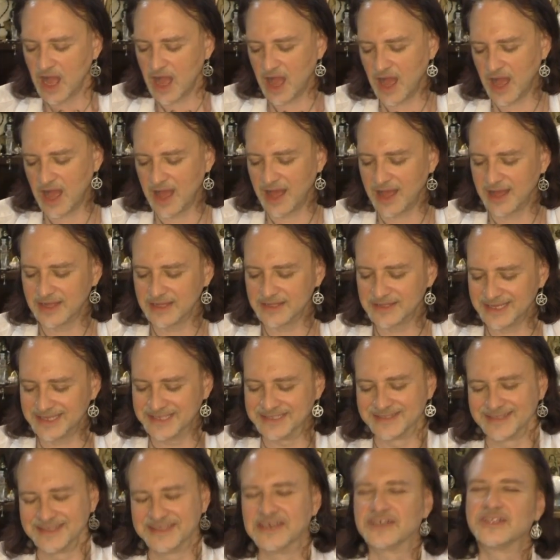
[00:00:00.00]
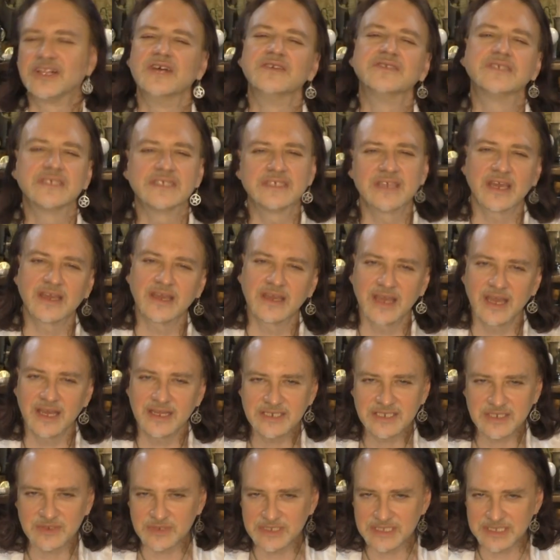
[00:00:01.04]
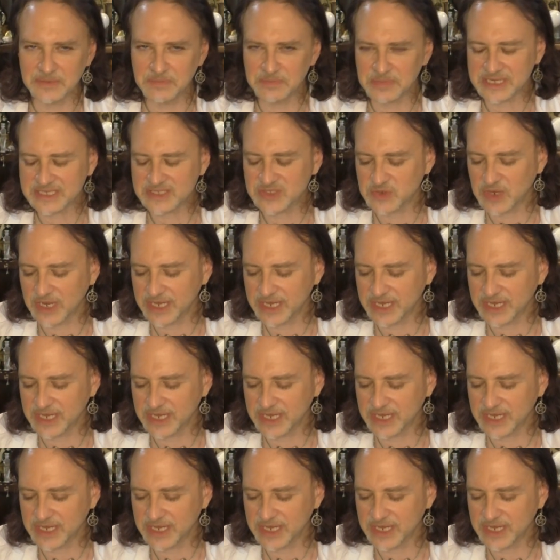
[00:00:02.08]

The closest I could get to Olympus,